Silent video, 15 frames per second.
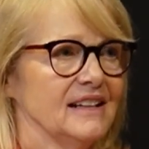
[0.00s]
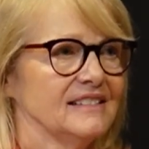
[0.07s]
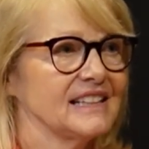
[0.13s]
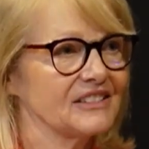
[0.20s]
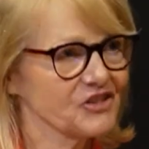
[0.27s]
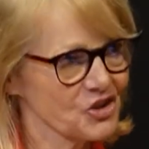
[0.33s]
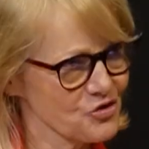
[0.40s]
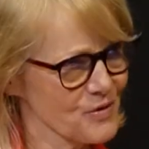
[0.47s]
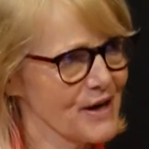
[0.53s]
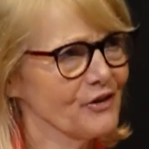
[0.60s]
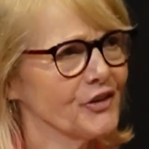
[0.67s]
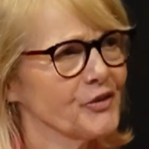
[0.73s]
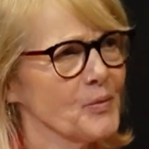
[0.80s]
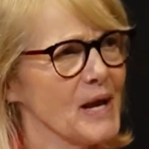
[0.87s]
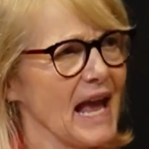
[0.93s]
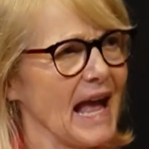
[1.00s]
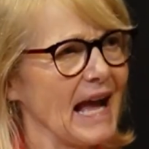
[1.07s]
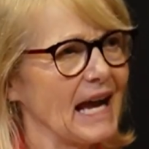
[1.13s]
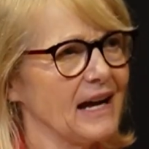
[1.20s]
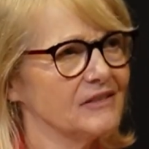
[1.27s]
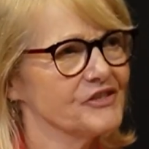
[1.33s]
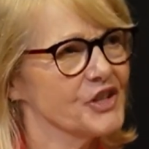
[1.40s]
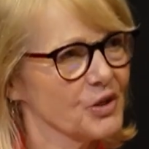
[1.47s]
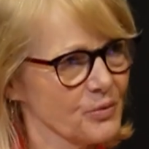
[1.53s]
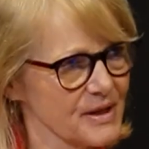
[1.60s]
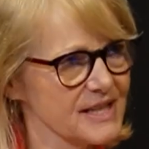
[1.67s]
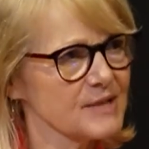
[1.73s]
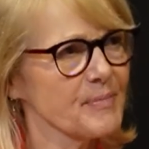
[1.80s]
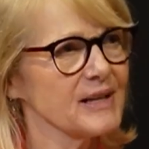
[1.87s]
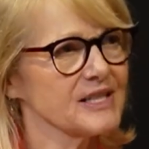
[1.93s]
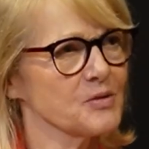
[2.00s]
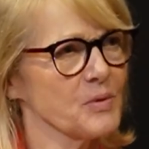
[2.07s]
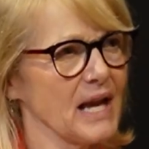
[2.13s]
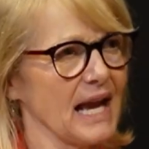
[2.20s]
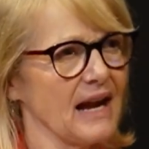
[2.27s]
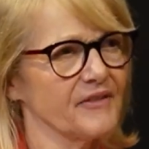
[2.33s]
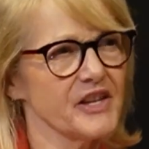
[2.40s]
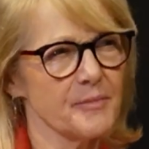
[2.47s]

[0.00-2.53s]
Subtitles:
that the trails we have, the green spaces we have,